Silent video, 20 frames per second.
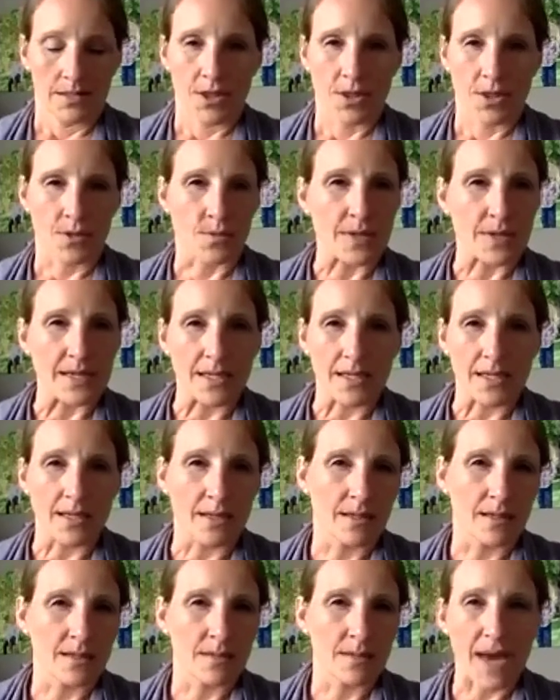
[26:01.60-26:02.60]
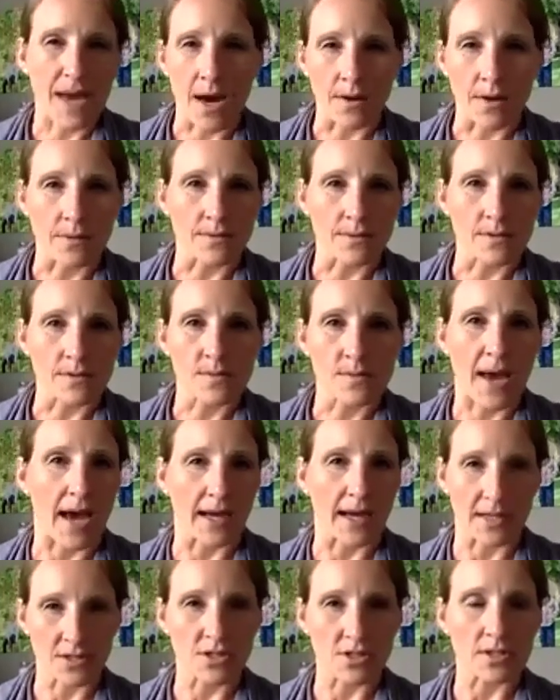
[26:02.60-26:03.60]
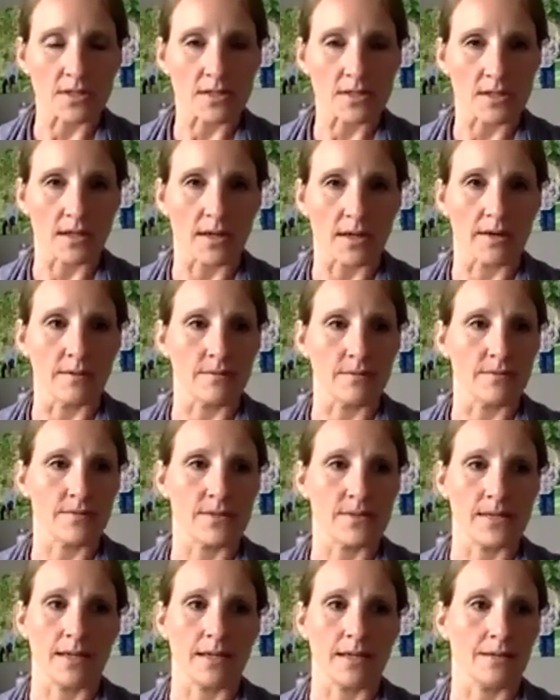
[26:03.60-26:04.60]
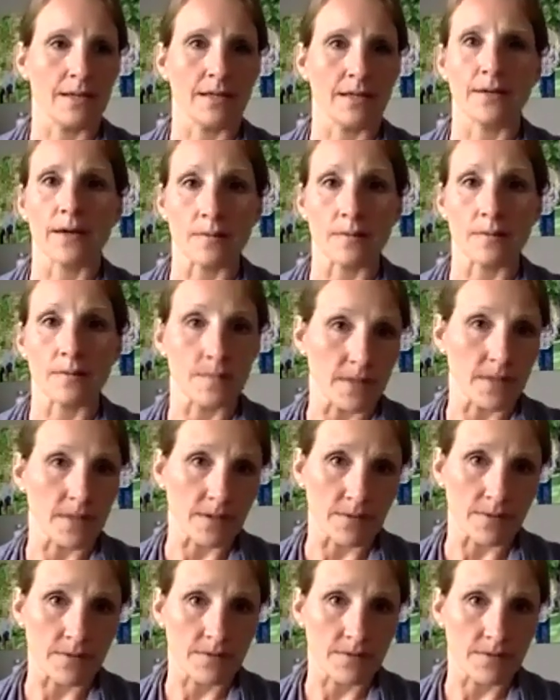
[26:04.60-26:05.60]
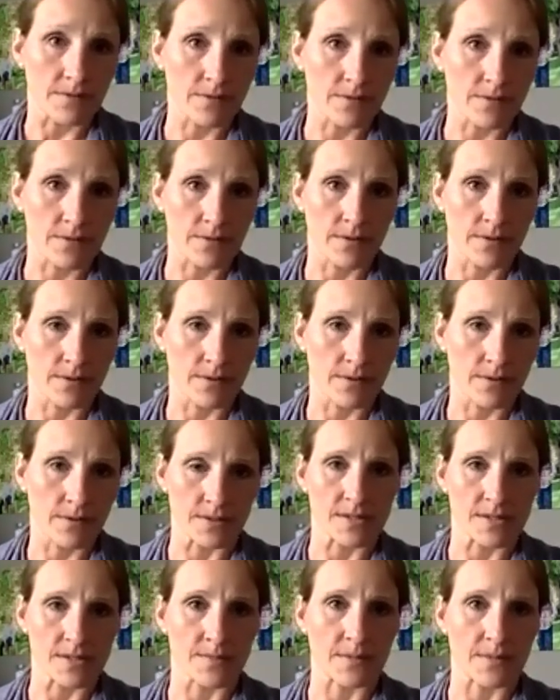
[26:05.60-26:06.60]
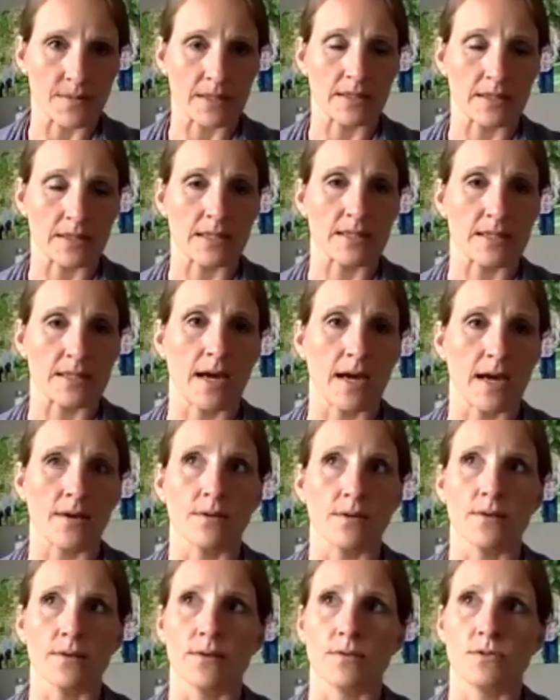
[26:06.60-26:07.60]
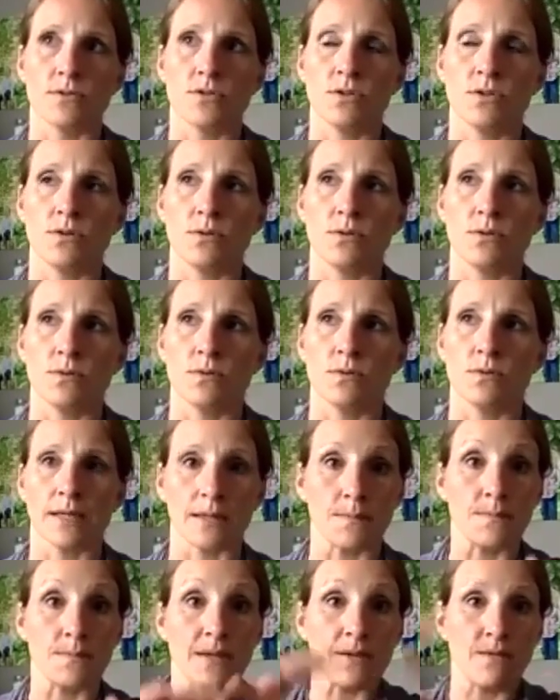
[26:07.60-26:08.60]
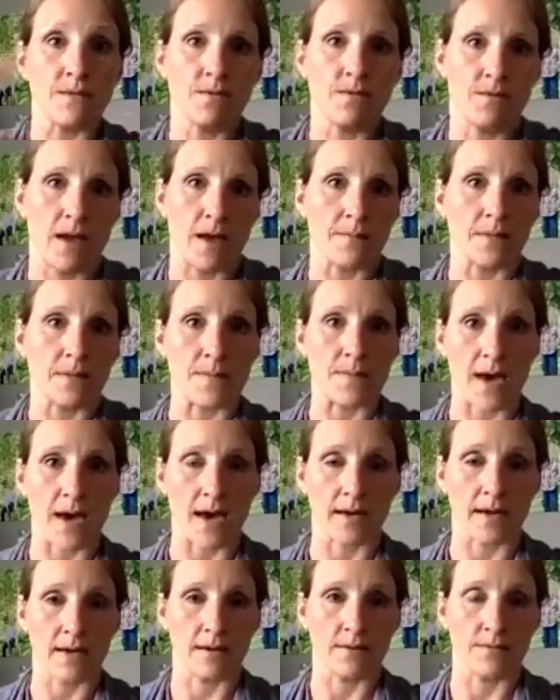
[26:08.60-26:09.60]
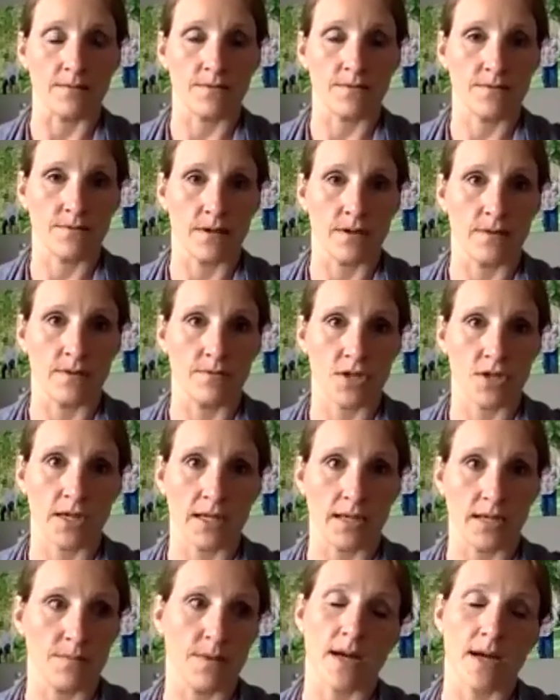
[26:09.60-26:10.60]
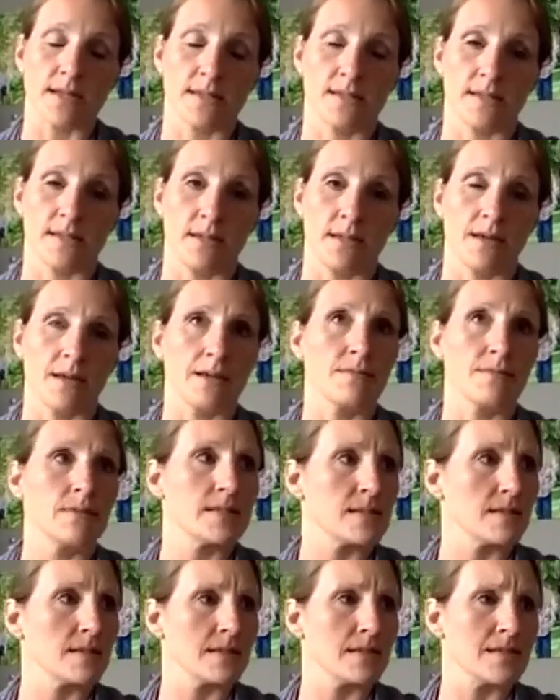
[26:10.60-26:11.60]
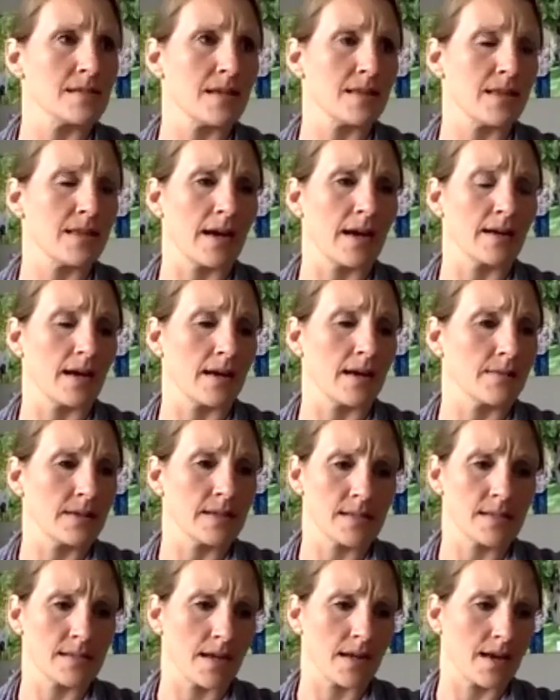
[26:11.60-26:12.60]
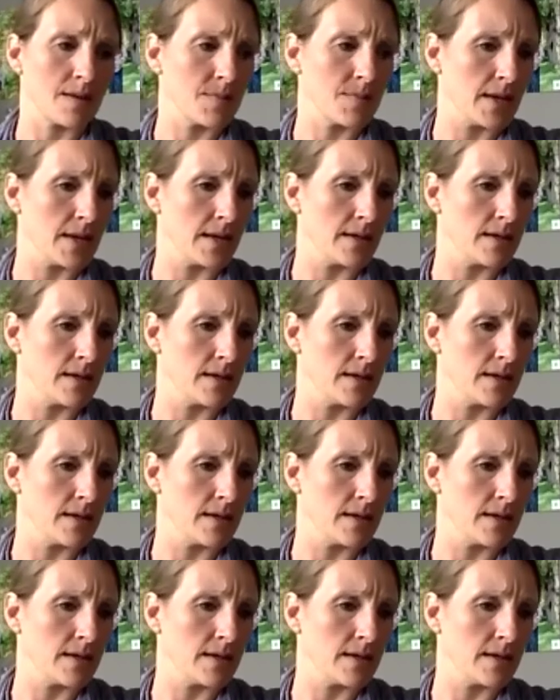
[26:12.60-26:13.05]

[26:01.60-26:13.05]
3-pound packages of, say, like ground beef or something like that, or they'll do like a big family pack of chicken breast. And I recently did that. I want to say I paid,